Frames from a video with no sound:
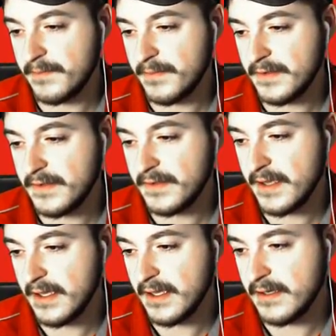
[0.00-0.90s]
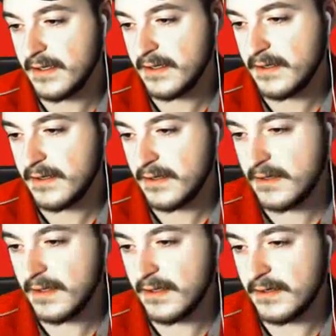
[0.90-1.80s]
Let's go ahead
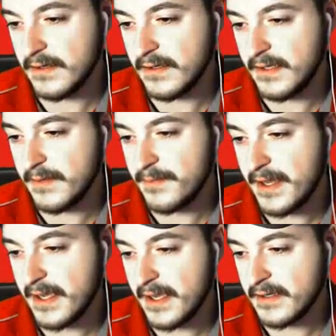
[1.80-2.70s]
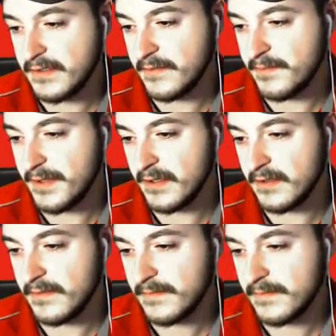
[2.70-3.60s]
and get back to Bill.
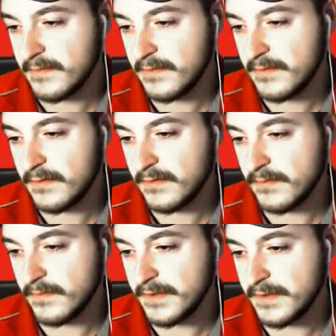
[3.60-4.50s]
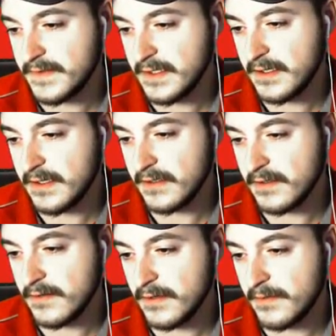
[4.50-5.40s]
What's
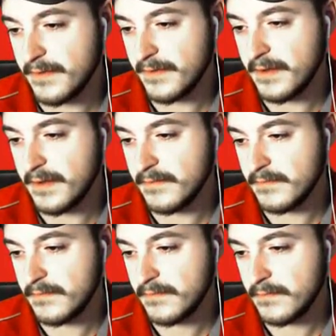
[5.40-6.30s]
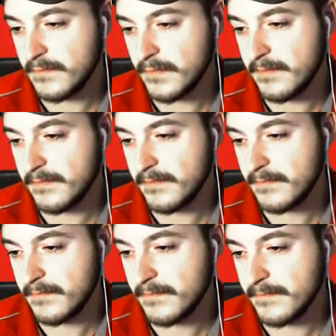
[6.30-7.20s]
going on with you? Wait.
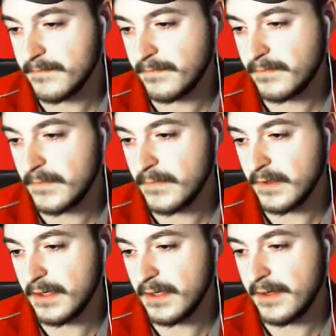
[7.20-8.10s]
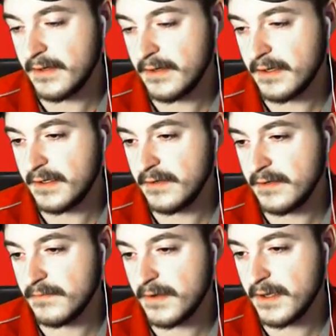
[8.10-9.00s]
Okay, we can't talk to you.
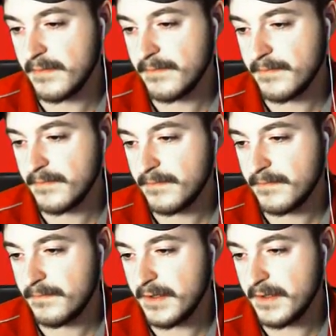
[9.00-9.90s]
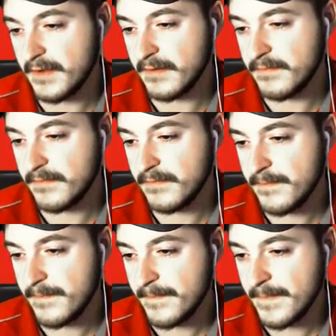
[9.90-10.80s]
Okay, that's fine.
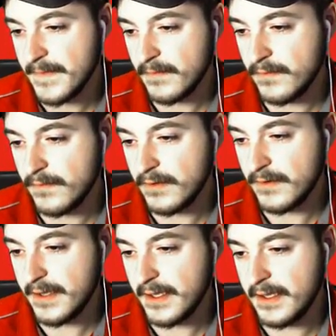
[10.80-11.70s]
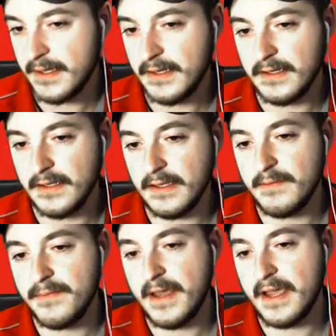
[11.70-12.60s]
We'll go ahead and get
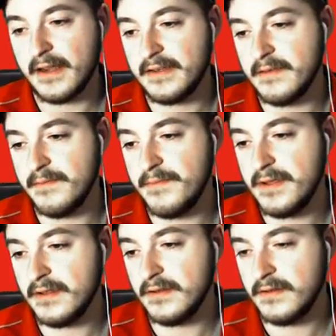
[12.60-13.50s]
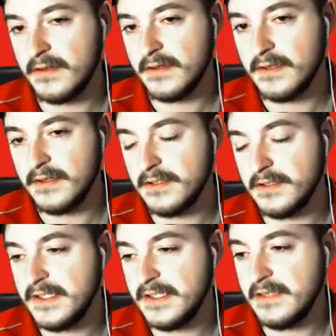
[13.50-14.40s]
back to Bill. Use
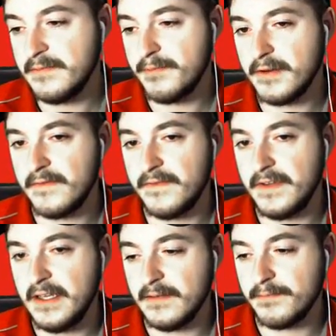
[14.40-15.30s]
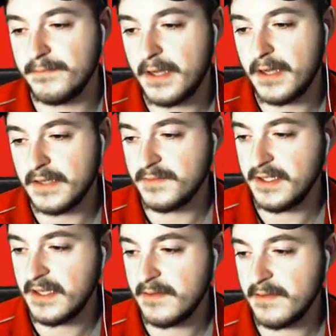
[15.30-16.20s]
the bird feed and possibly
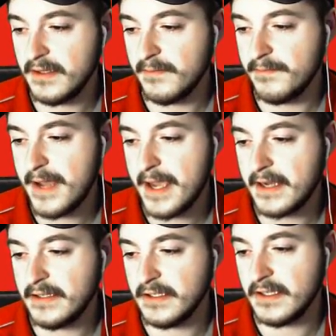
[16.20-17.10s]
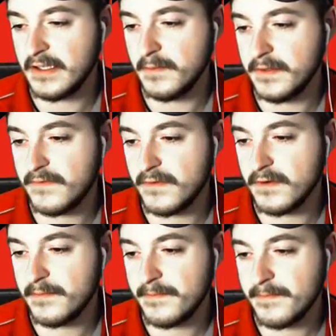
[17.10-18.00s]
get Bill back into human
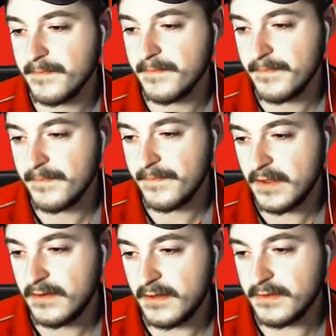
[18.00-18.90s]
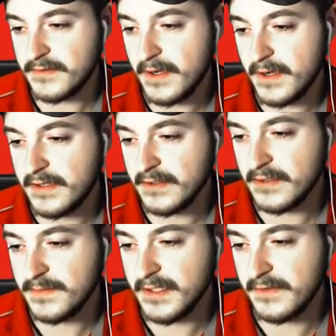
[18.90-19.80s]
form. Not sure why he turned
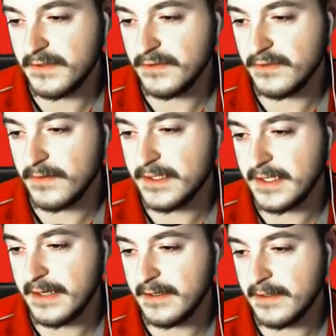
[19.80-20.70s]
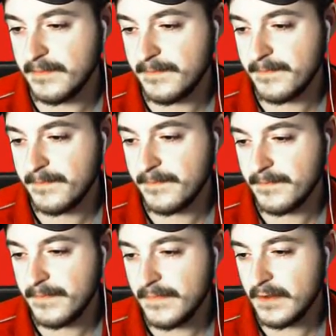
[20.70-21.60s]
himself into a Rattata.
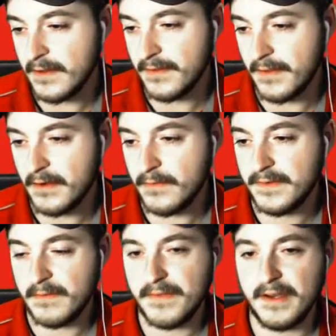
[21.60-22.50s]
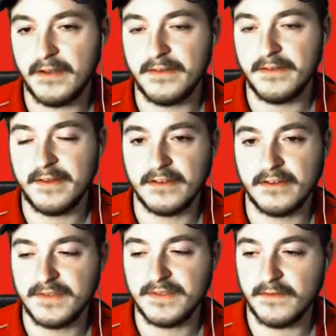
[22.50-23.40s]
I thought it was something else that he turned
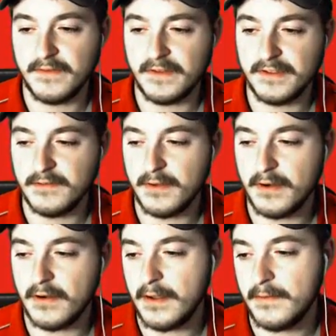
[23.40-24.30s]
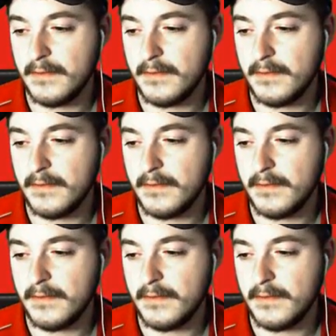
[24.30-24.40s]
himself into, but oh well.